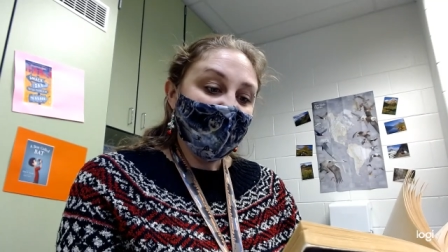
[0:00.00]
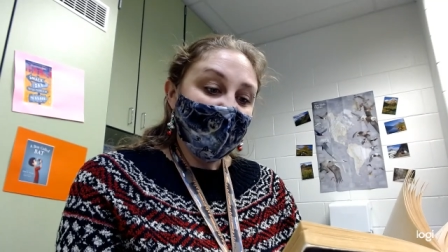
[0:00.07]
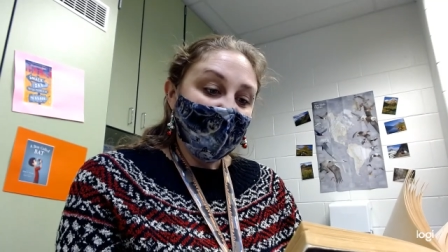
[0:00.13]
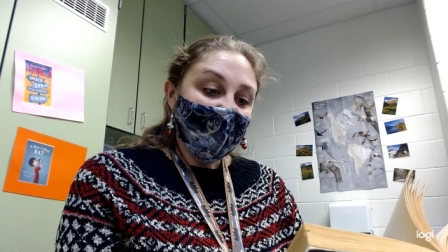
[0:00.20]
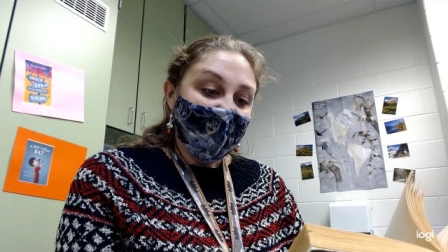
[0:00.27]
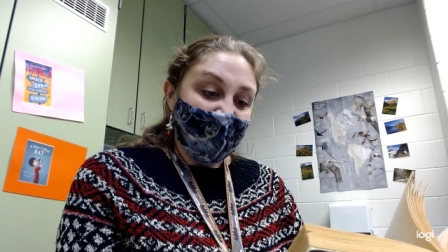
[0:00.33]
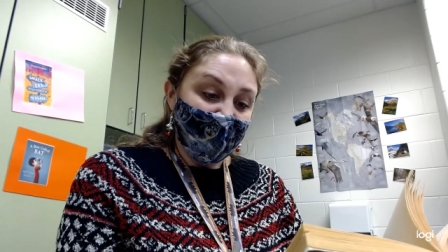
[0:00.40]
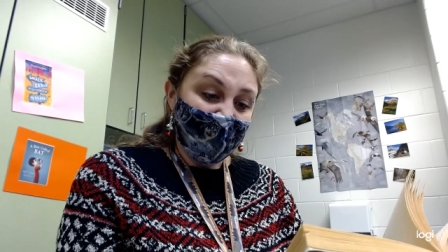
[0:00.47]

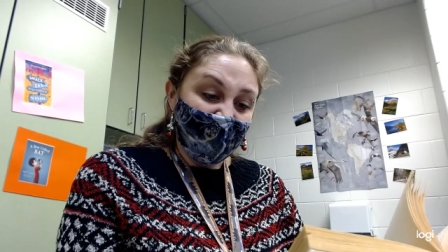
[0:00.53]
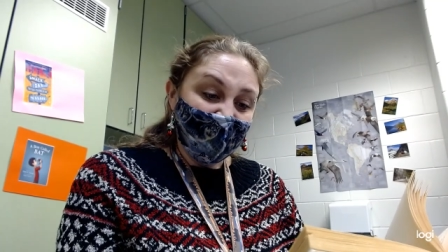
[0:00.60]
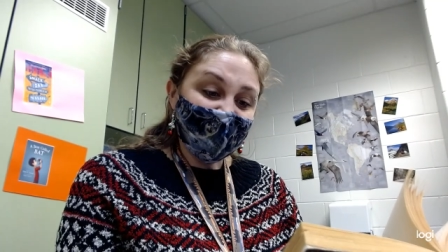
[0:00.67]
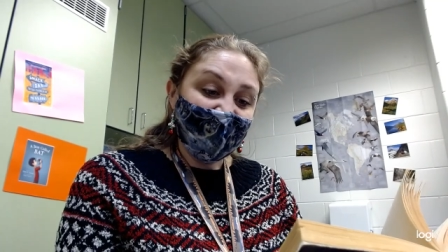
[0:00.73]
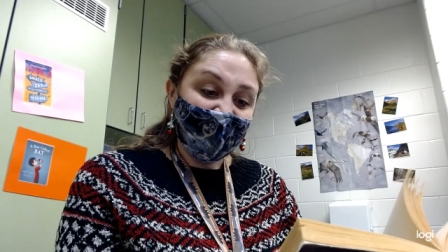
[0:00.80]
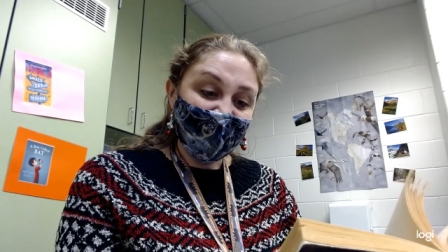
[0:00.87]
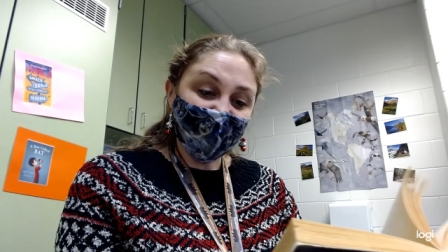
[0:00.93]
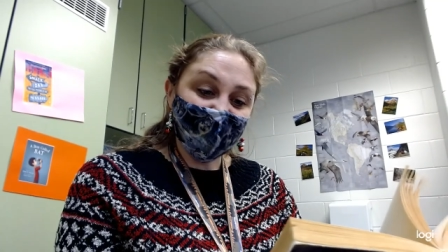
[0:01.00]
I made a
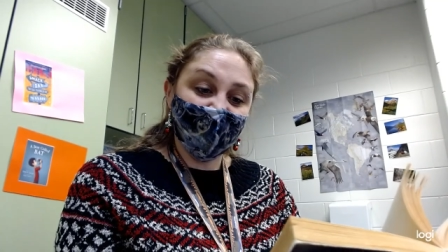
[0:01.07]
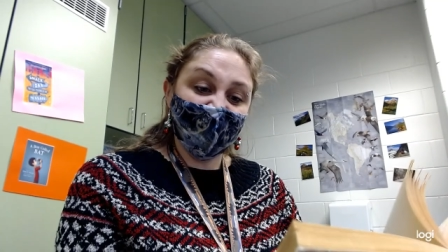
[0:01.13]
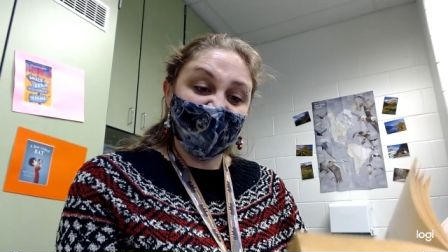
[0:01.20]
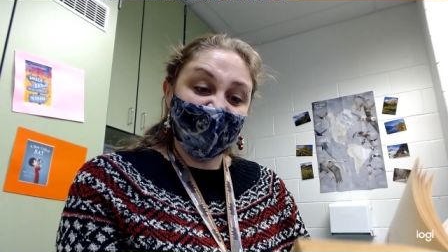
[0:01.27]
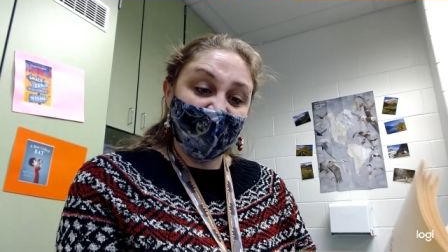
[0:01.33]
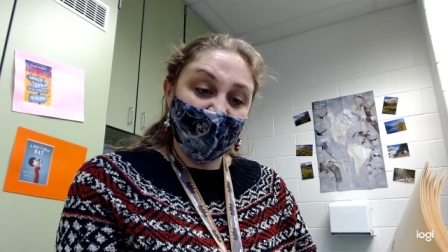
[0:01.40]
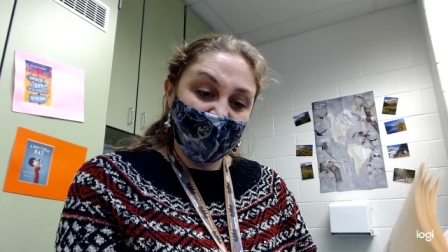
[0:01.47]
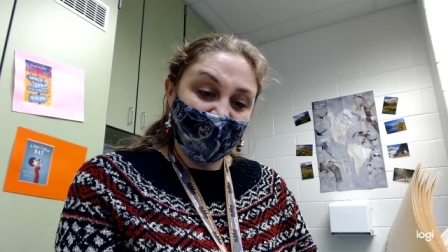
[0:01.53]
dash toward the
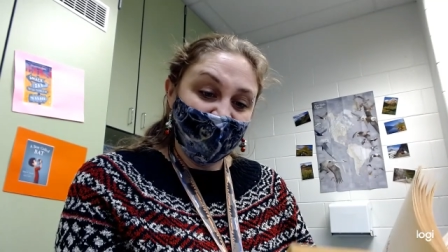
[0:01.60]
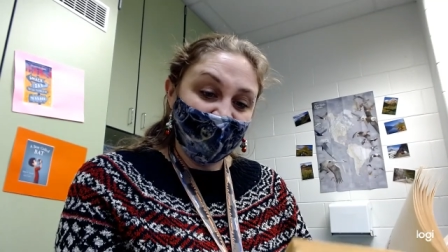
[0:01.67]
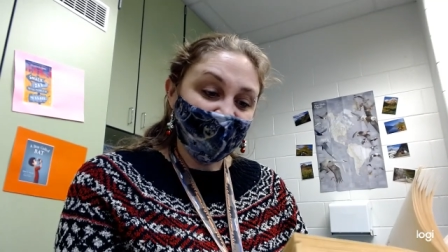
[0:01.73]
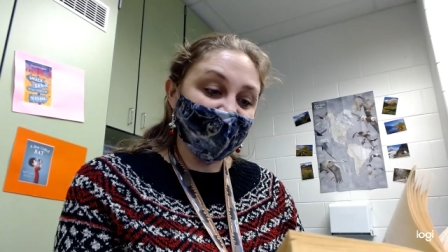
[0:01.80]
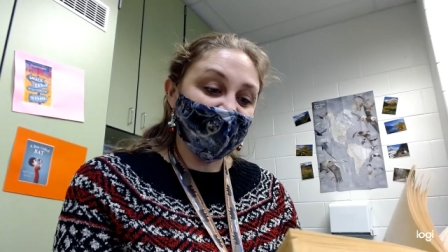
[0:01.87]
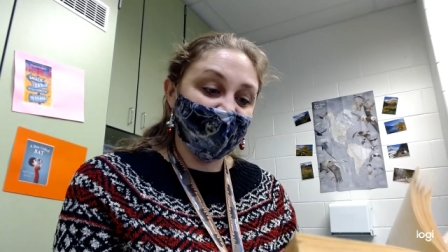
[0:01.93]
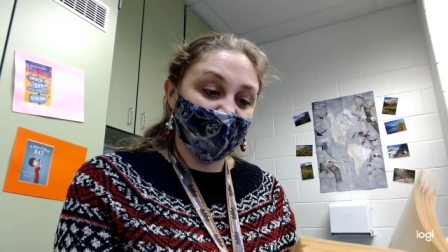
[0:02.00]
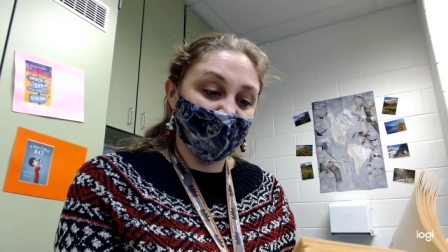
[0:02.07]
open end of the
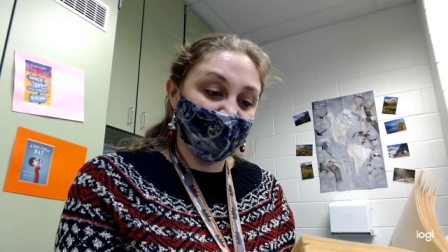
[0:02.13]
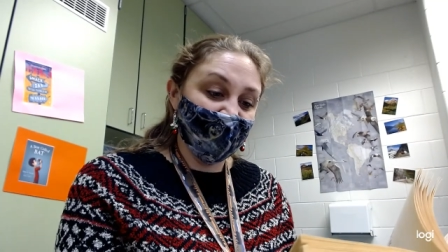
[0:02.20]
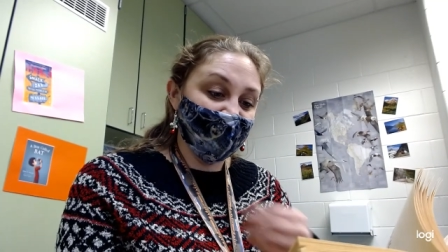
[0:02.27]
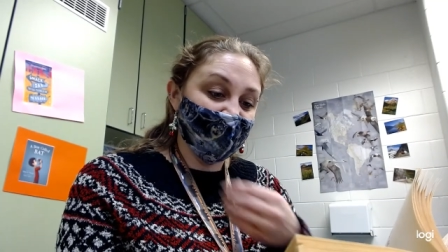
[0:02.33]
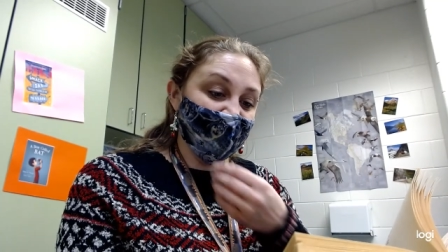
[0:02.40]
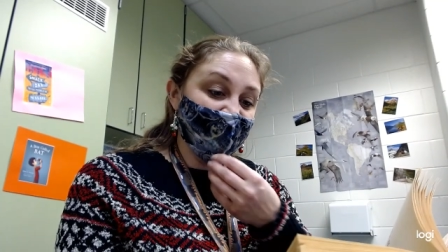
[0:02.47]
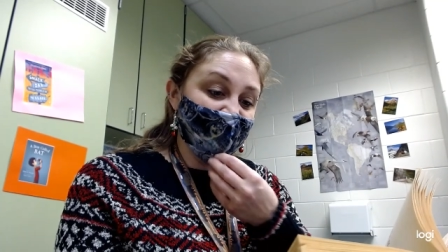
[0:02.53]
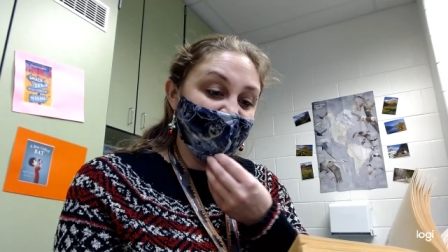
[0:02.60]
corridor,
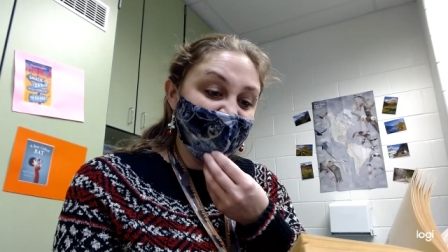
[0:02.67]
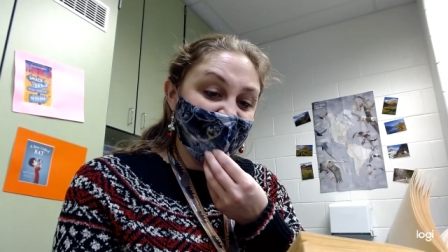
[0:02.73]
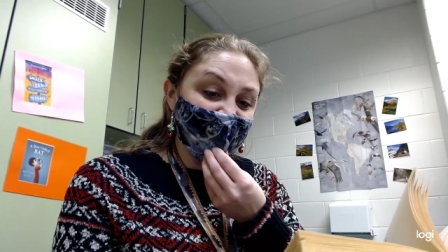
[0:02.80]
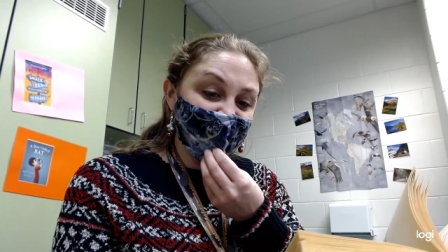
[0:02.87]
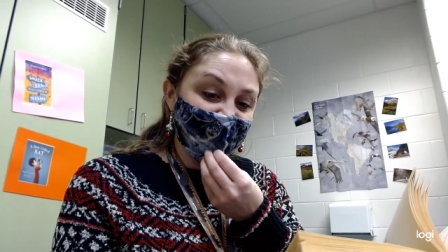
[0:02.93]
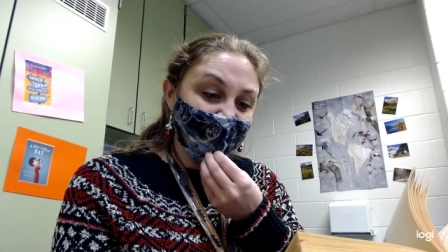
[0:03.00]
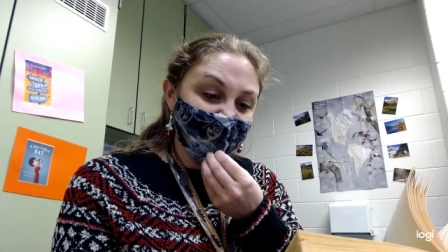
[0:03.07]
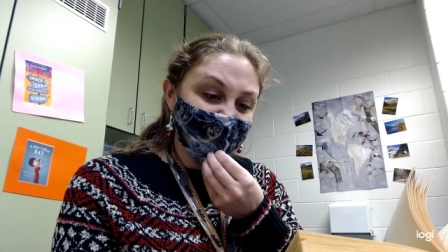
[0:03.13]
and then
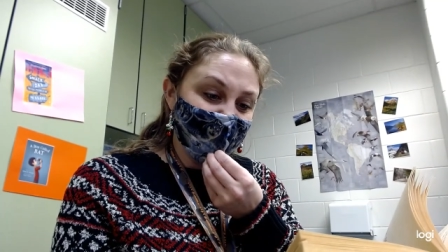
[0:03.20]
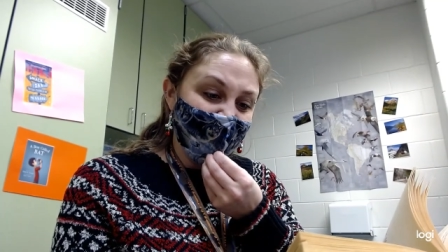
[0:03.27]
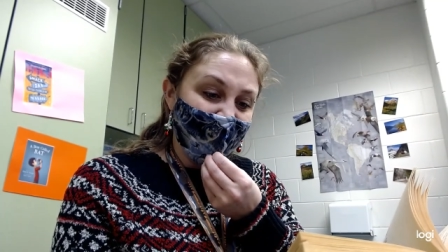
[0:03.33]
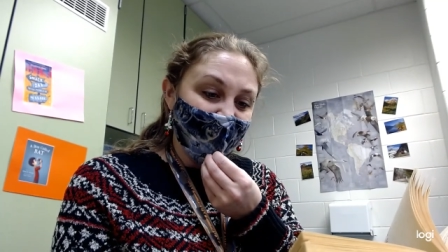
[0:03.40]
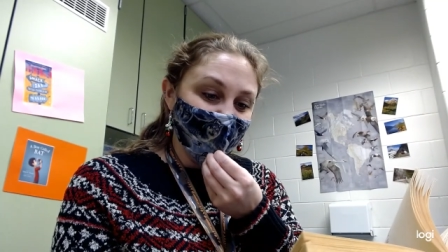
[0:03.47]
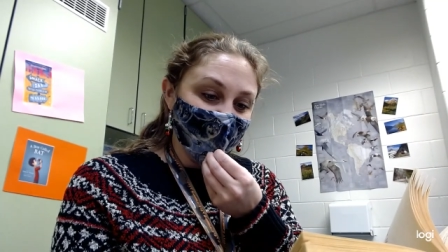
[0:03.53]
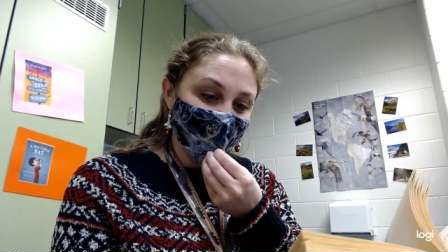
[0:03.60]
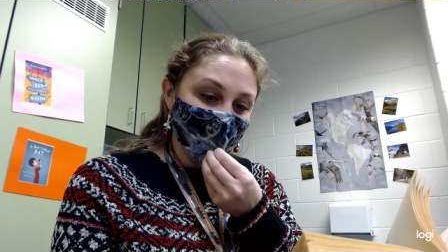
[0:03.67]
jumped
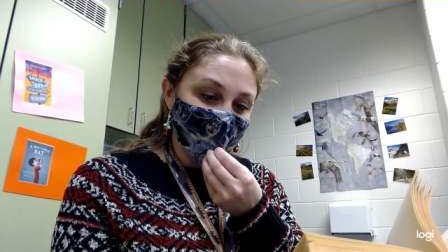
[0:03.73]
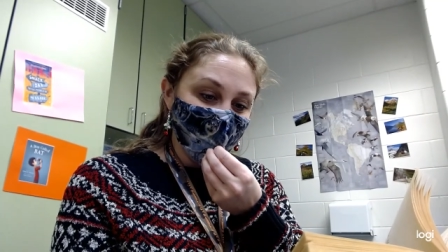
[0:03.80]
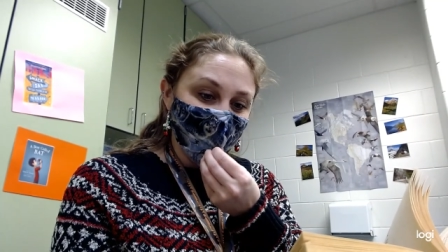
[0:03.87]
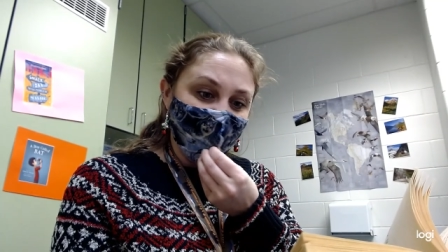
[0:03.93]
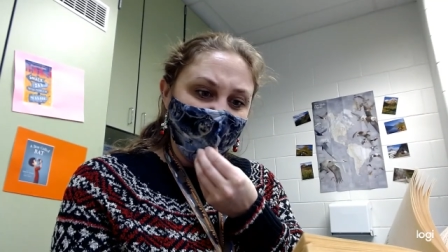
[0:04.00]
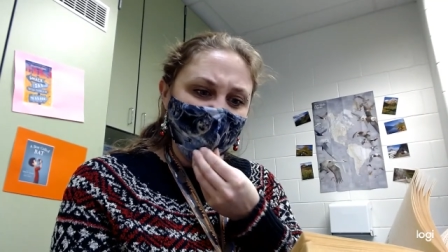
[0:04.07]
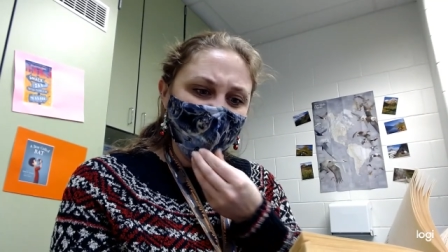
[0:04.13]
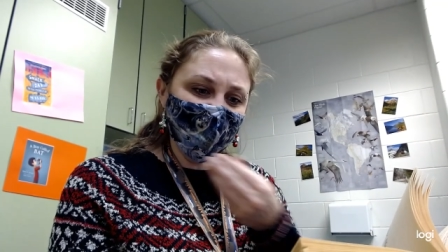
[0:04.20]
back. I
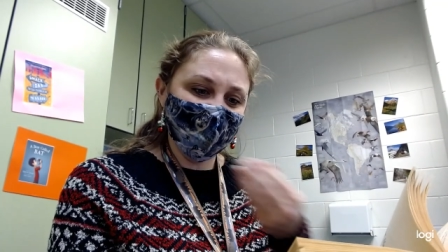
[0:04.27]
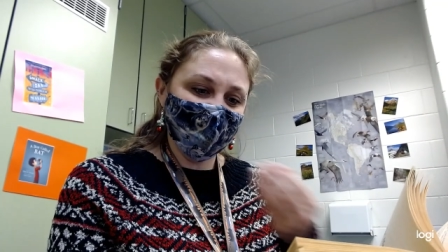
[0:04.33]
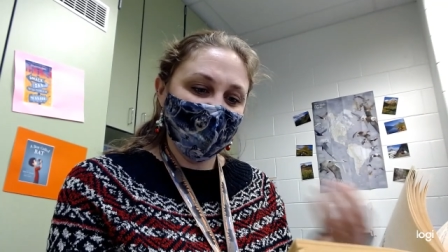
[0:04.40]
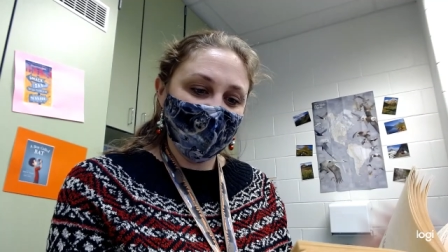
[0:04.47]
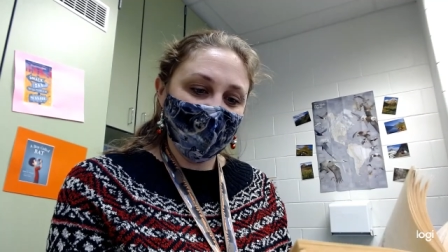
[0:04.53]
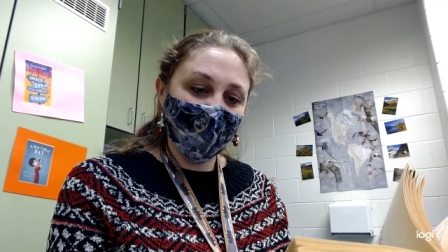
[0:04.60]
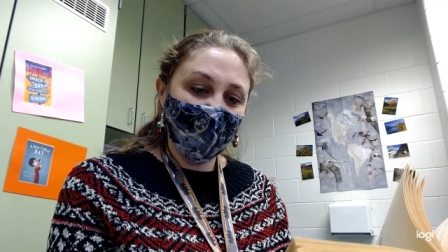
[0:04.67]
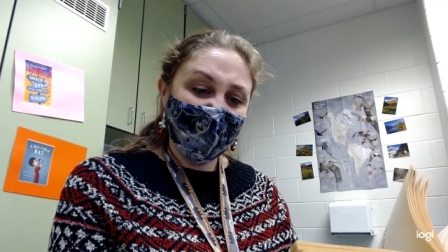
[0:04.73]
could not go
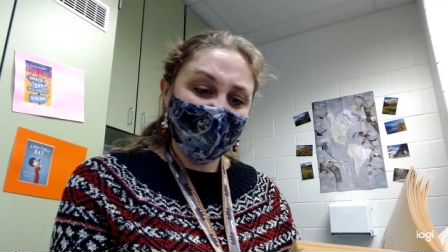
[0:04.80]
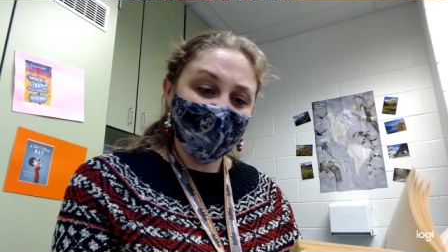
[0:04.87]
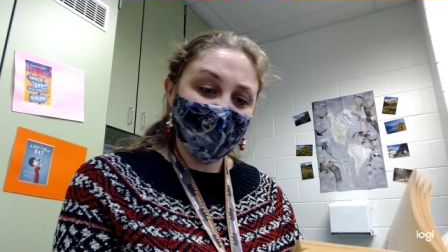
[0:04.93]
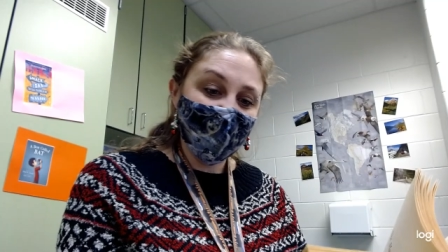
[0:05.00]
on.